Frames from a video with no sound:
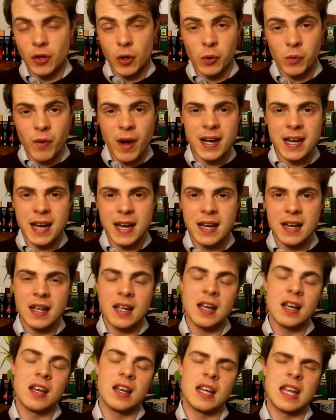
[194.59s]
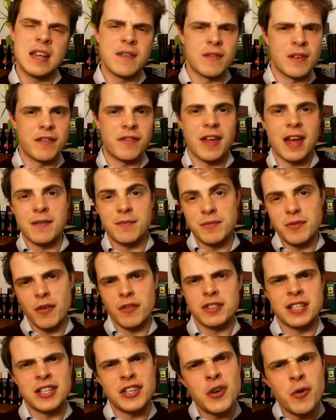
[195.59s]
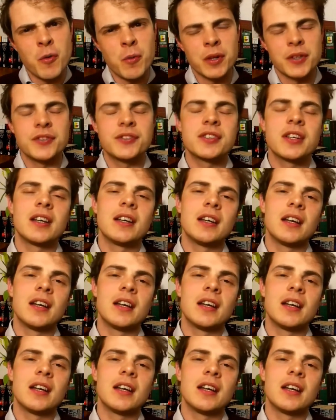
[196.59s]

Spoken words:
already, even if they're obviously newer ones,